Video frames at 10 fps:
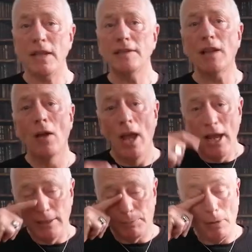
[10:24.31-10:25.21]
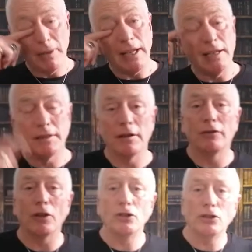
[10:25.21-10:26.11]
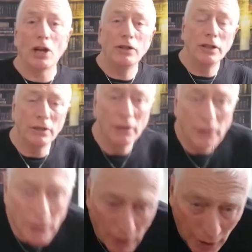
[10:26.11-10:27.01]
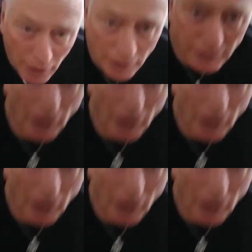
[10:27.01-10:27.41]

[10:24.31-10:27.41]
So it's probably easier if I show you. So